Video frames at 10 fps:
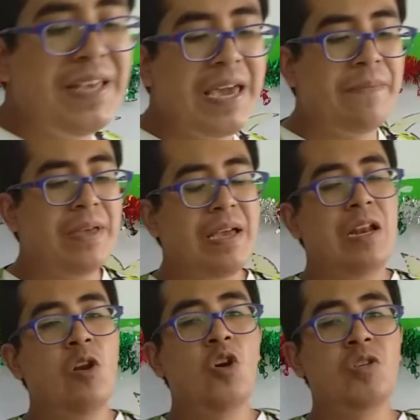them,
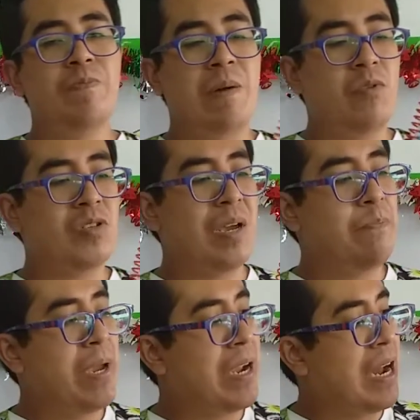los vamos
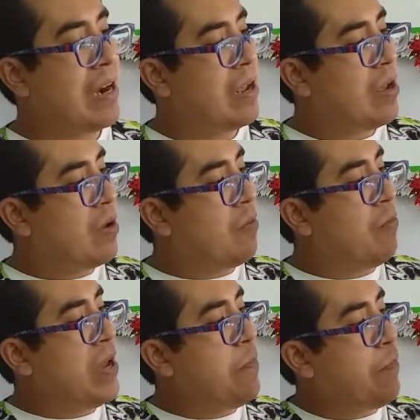a pegar,
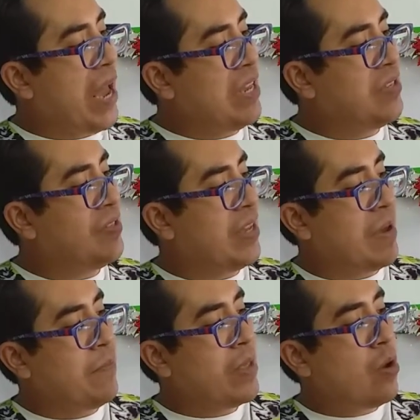we paste
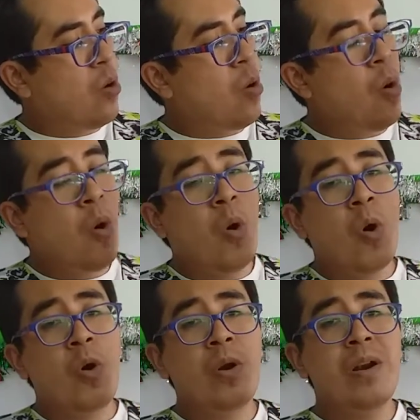them
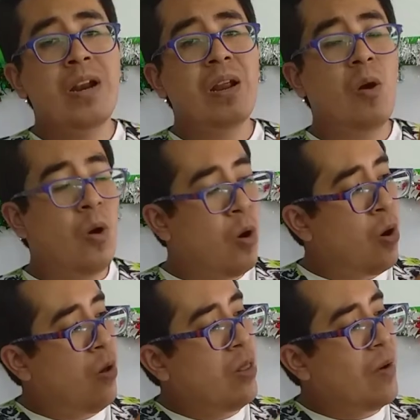on
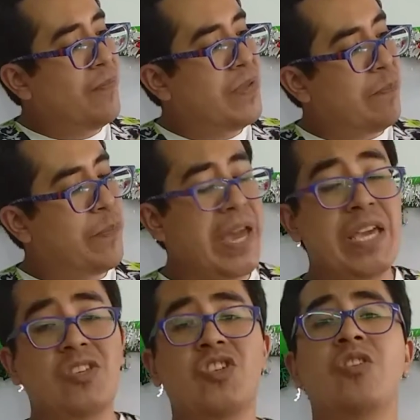all of the
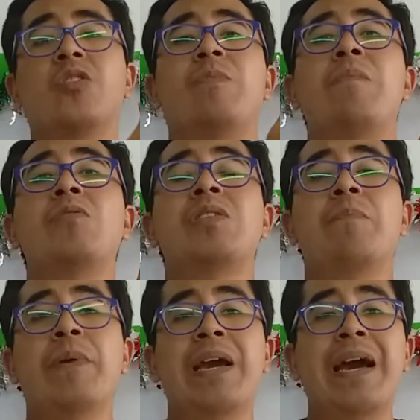page, los vamos
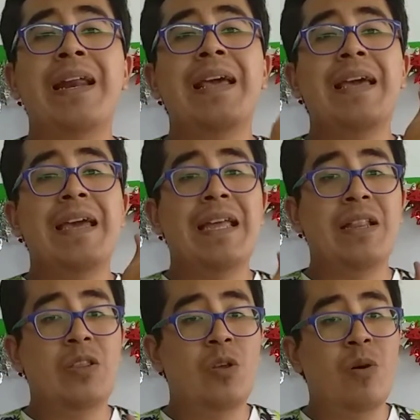a pegar
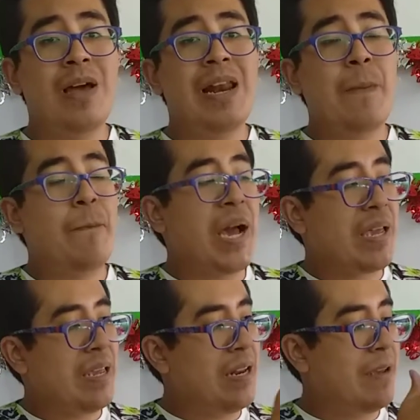en toda la
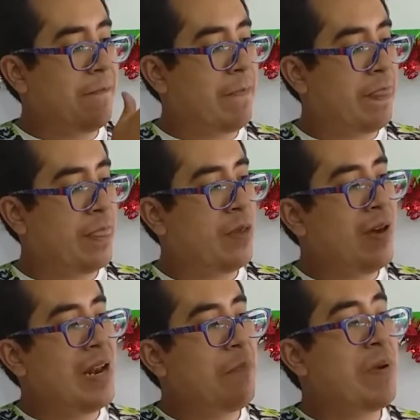página. En
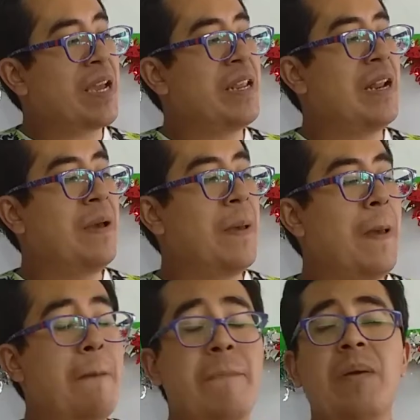toda la página
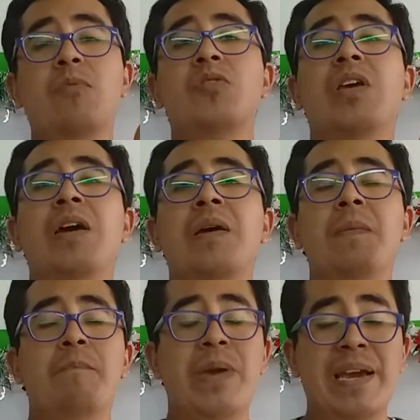vamos
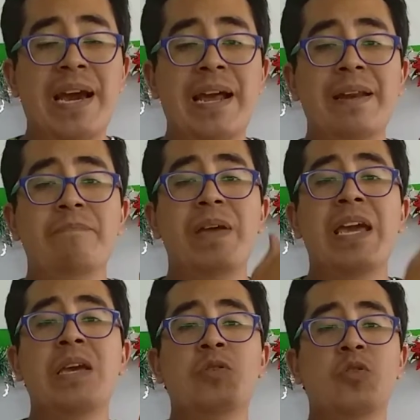a pegar
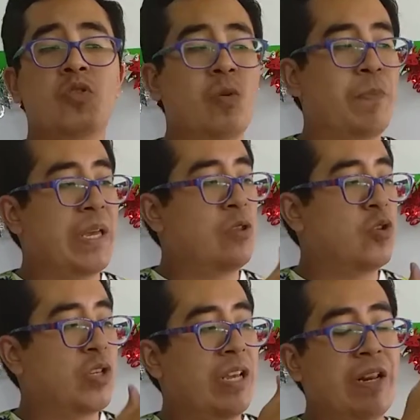esos
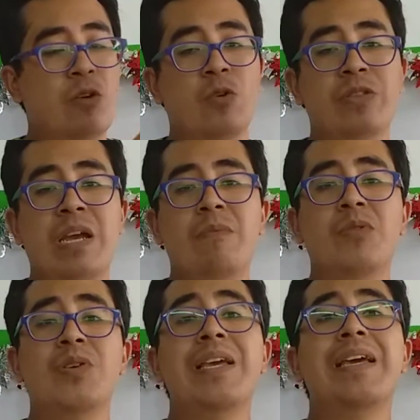objetos que
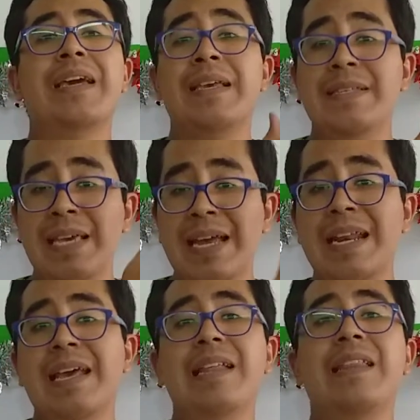recortamos que sean
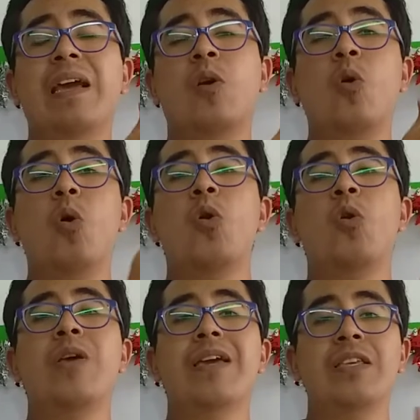de
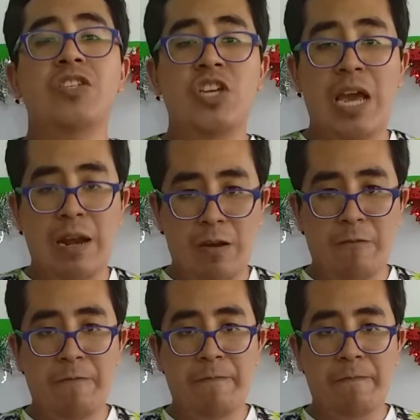color yellow.
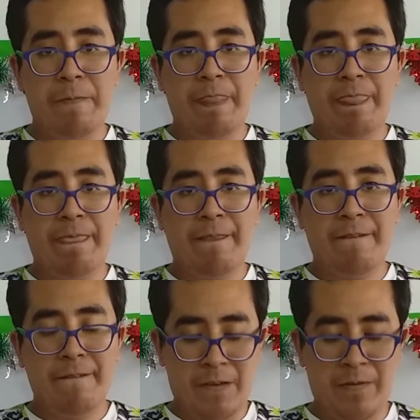
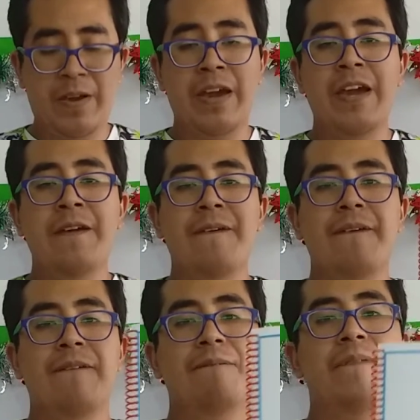
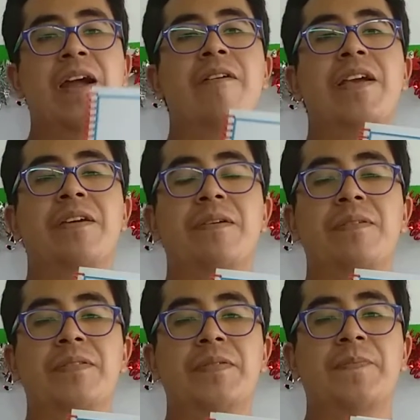Okay? Very good.